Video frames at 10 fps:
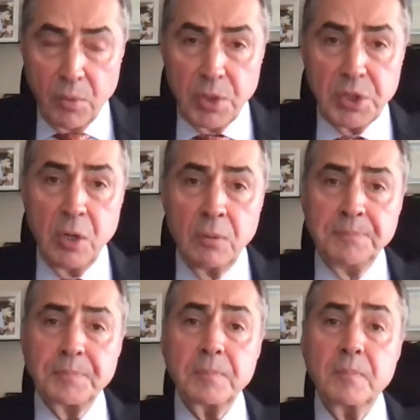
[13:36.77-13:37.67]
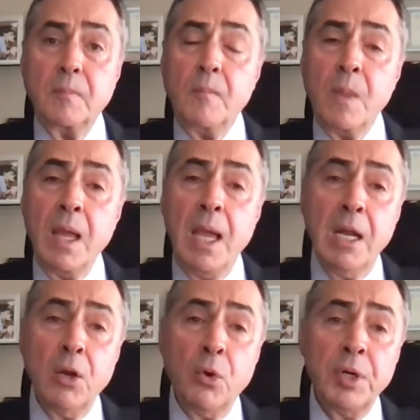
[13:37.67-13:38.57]
Brazil.
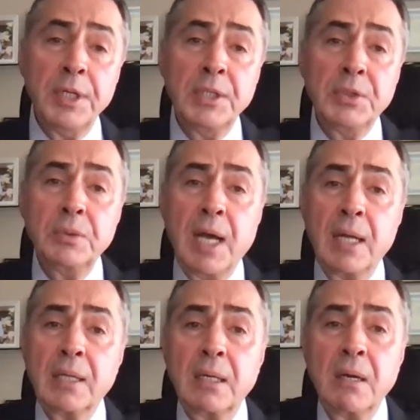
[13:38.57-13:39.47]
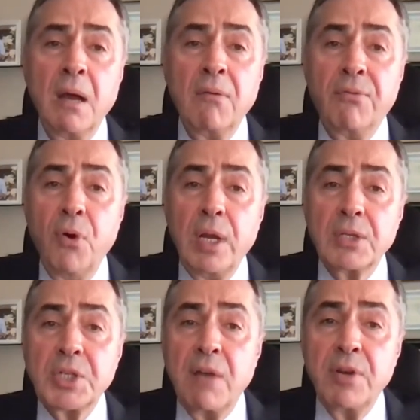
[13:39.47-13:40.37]
And according to
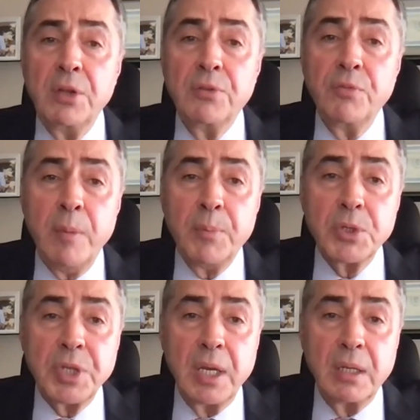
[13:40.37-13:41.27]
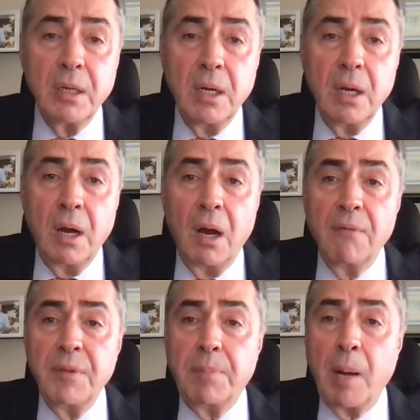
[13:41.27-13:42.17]
Datafolha, 73%
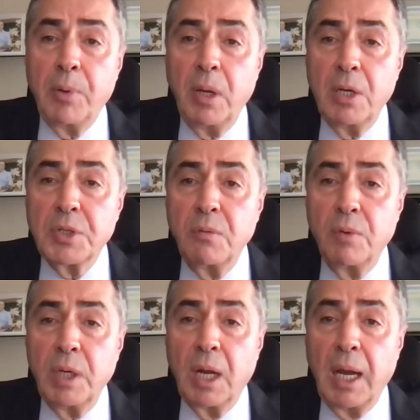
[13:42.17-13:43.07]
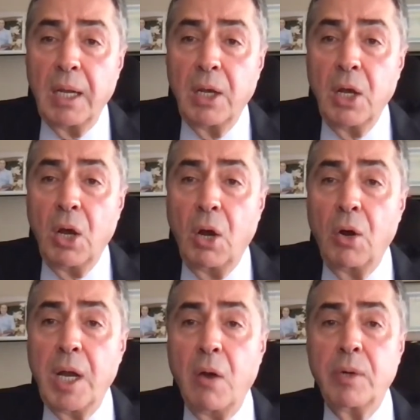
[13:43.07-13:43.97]
of the population rely
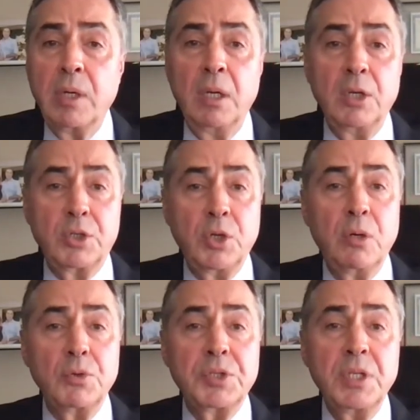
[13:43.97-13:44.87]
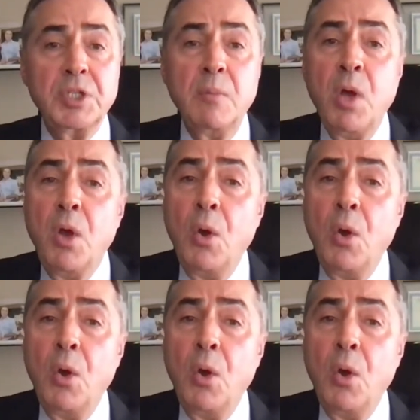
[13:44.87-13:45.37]
on our electoral system,